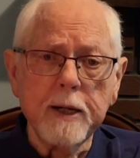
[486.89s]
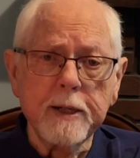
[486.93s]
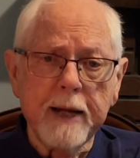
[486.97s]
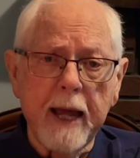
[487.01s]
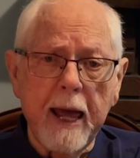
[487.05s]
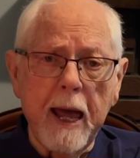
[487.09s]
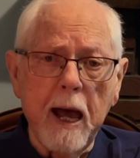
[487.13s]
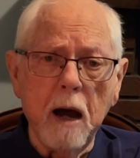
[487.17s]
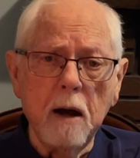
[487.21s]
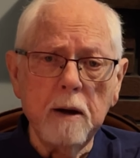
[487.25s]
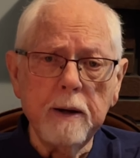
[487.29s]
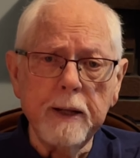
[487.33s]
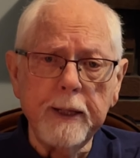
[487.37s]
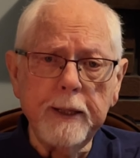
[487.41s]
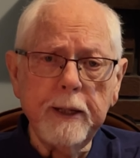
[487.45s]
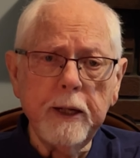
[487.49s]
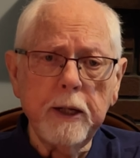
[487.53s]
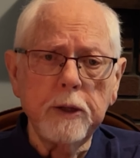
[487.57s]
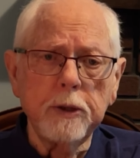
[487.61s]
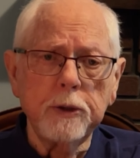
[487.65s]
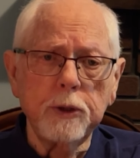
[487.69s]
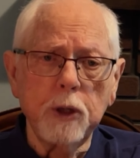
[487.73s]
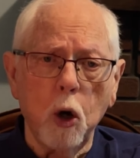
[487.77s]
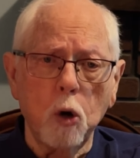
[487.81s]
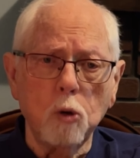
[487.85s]
down in a
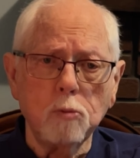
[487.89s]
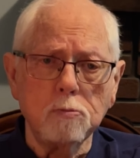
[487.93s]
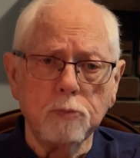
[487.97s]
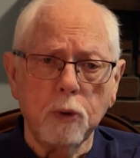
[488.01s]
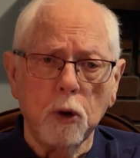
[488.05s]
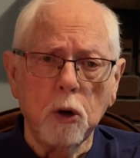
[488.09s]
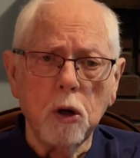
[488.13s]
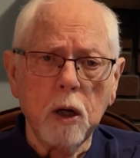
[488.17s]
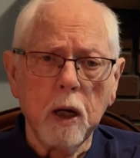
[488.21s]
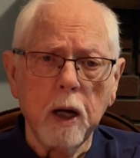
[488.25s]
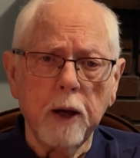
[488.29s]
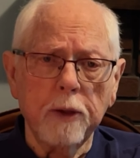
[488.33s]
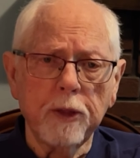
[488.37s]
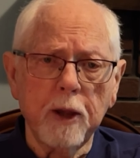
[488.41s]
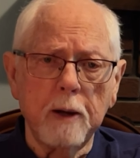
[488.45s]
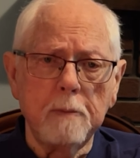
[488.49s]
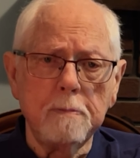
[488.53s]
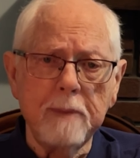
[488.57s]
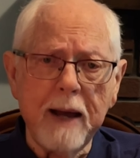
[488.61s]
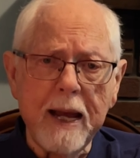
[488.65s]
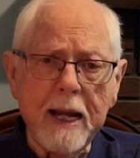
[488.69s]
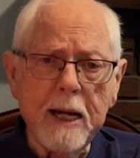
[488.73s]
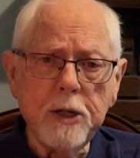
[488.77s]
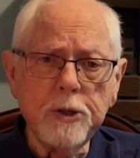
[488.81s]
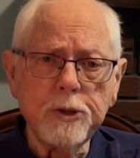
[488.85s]
notebook the
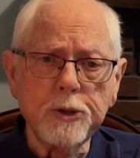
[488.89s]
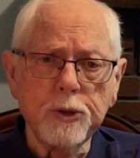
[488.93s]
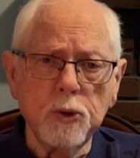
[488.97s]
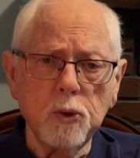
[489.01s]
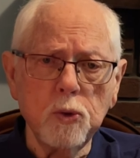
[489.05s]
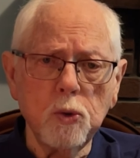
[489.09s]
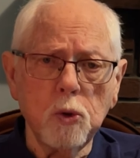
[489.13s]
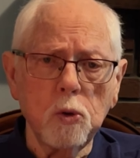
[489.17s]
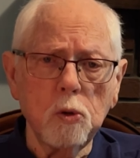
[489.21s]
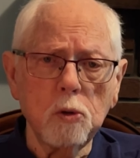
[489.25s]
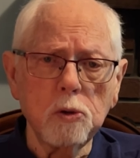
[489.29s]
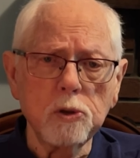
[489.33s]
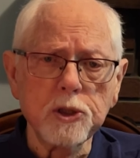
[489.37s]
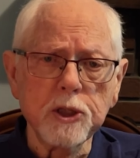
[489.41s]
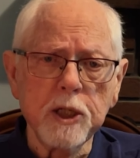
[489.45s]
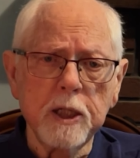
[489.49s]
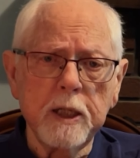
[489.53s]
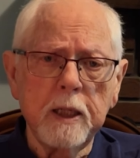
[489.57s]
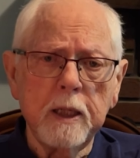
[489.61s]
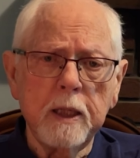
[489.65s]
main tools